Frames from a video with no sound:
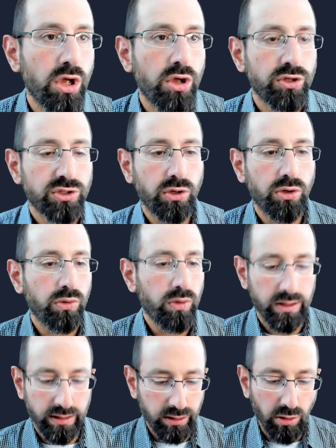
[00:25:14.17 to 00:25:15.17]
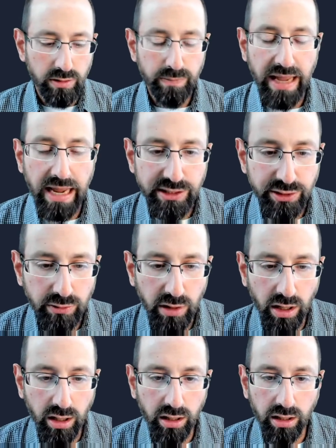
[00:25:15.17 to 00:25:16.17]
So going back to
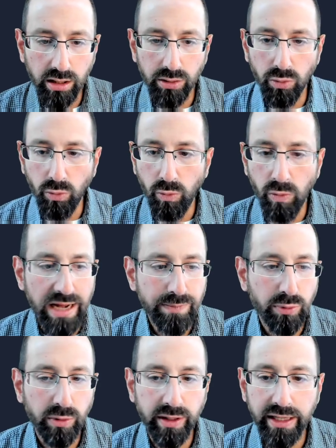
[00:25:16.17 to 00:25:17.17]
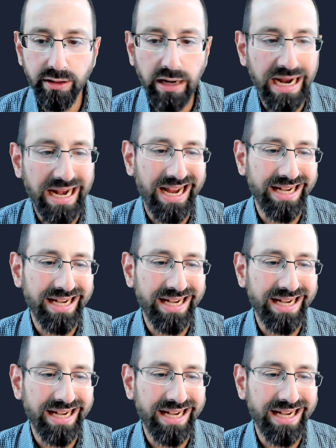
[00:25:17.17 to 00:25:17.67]
our whiteboard here, I